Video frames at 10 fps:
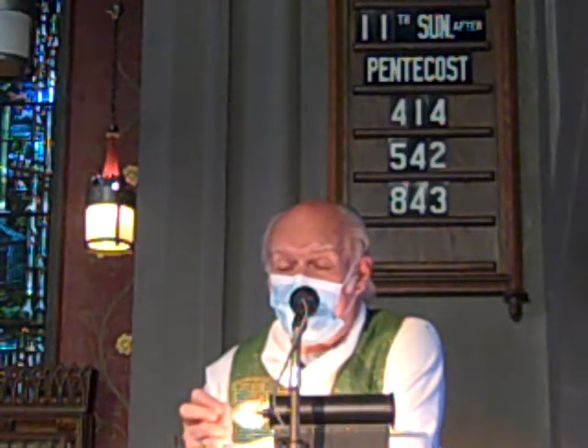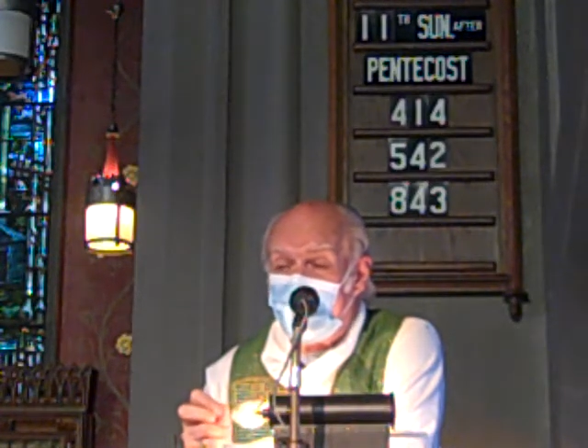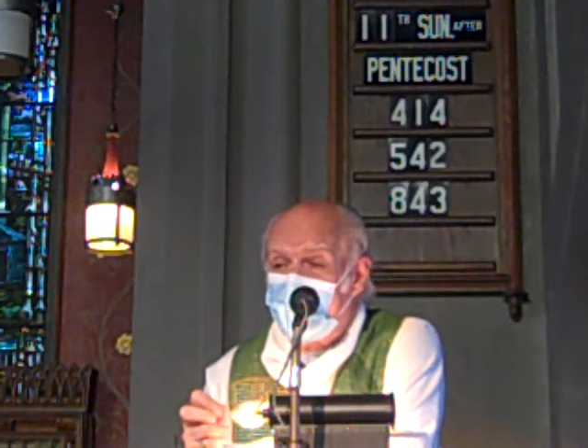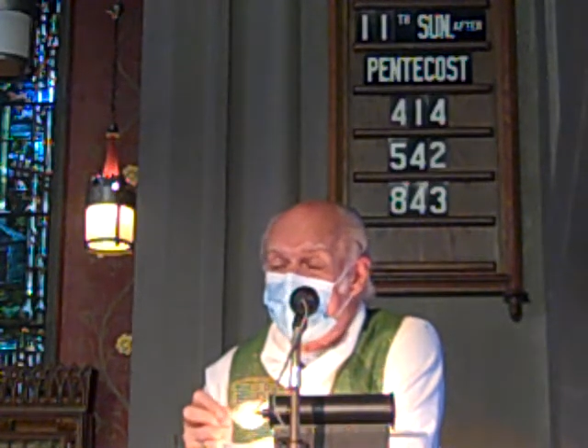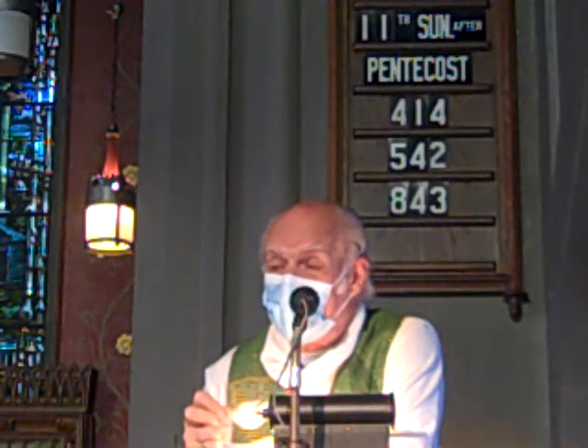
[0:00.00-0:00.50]

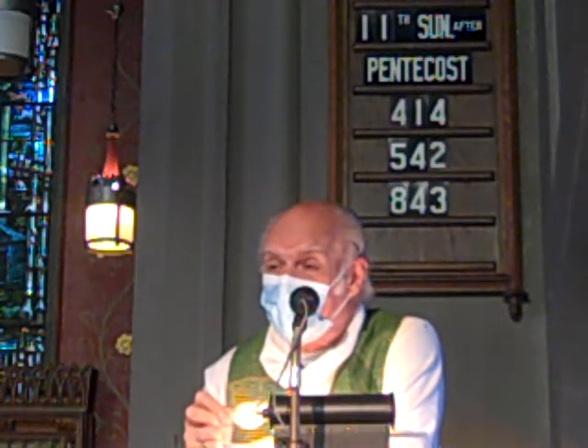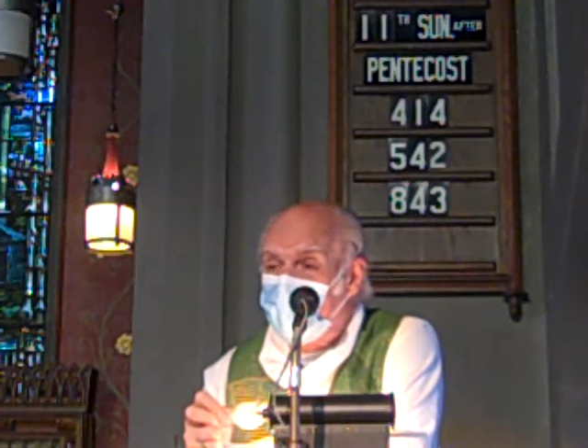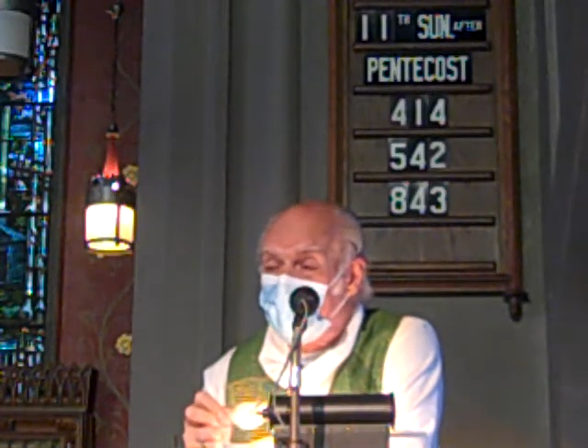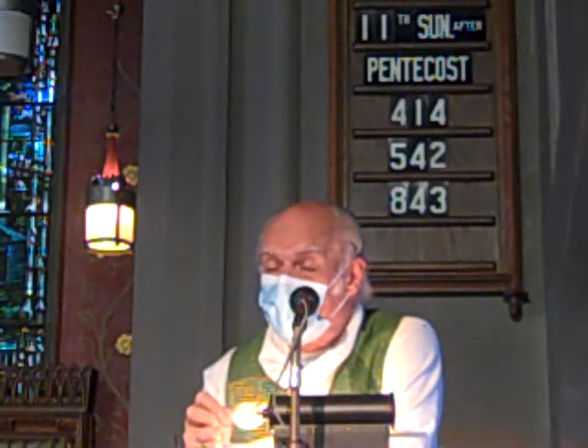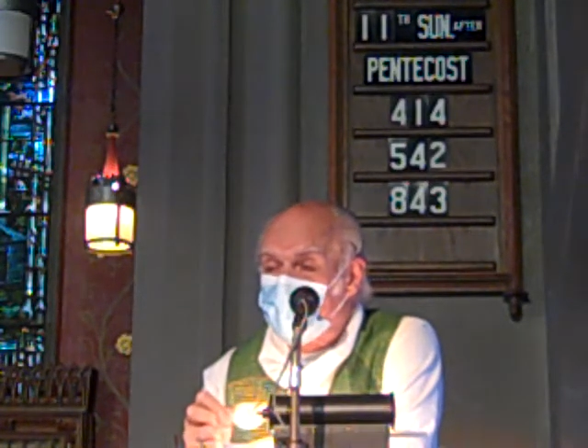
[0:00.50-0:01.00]
I am the
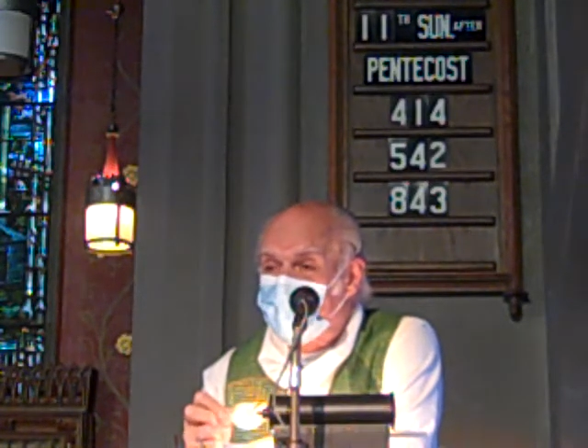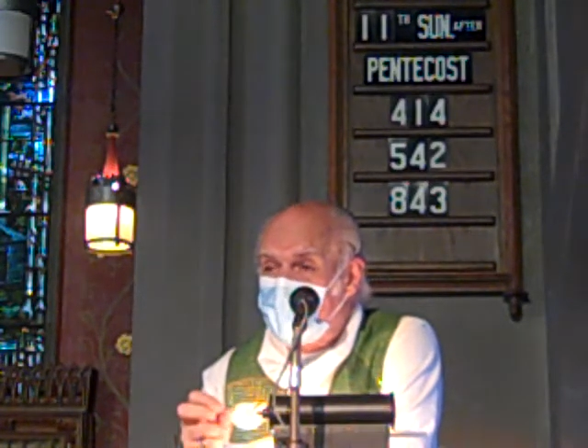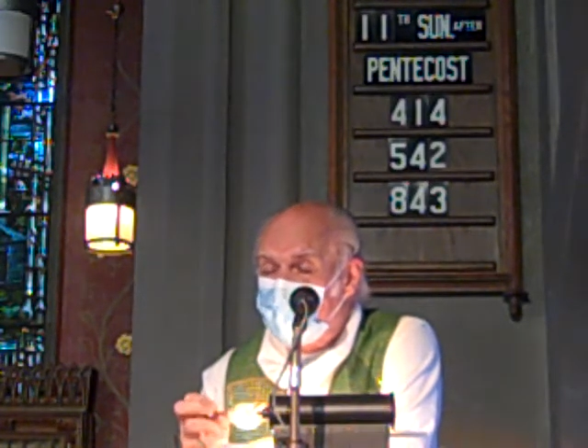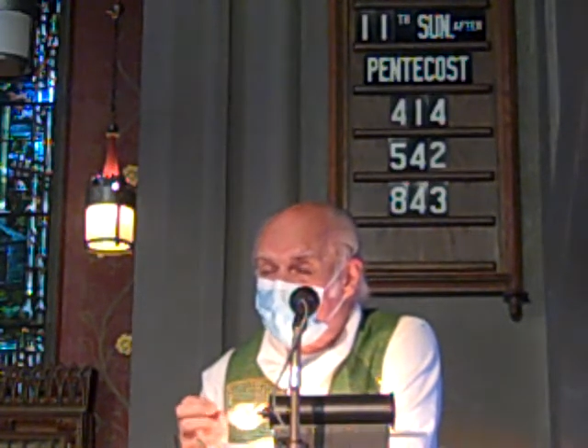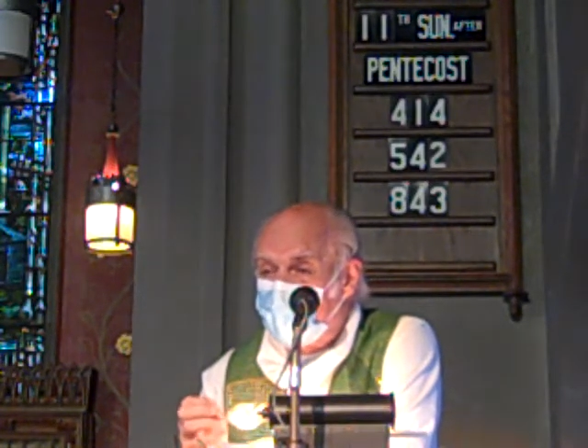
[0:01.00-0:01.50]
good
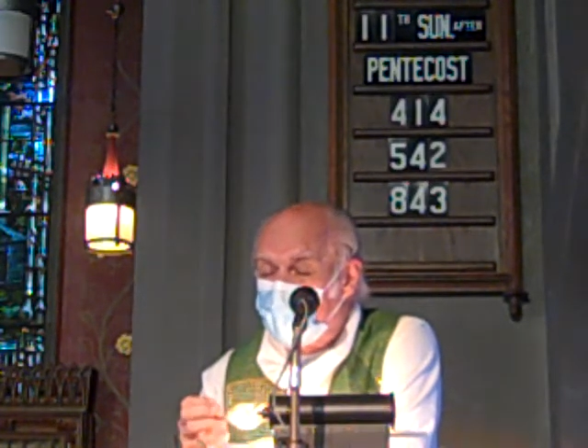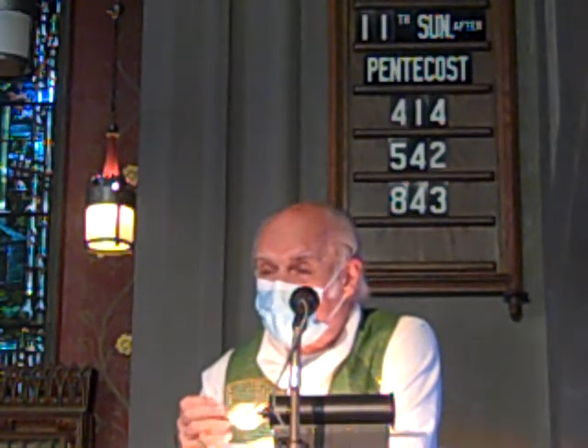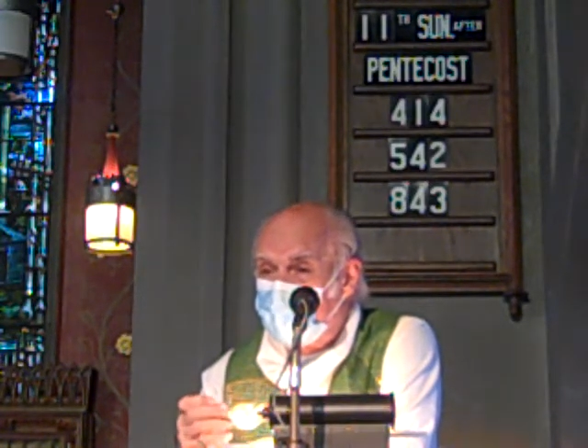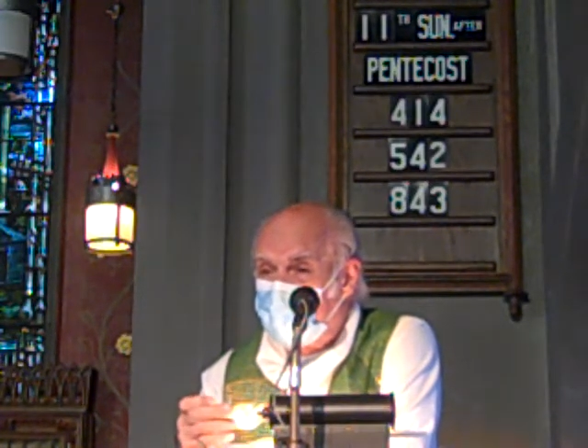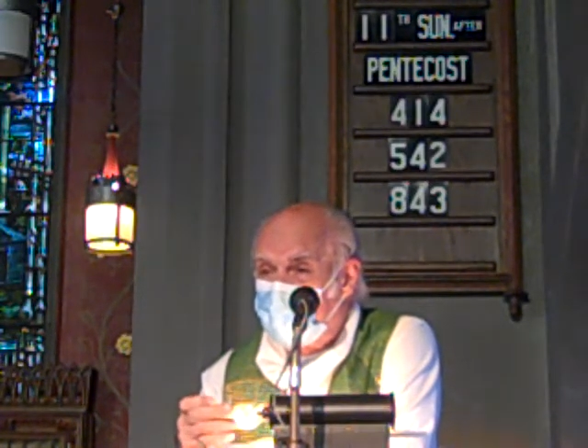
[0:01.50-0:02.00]
shepherd.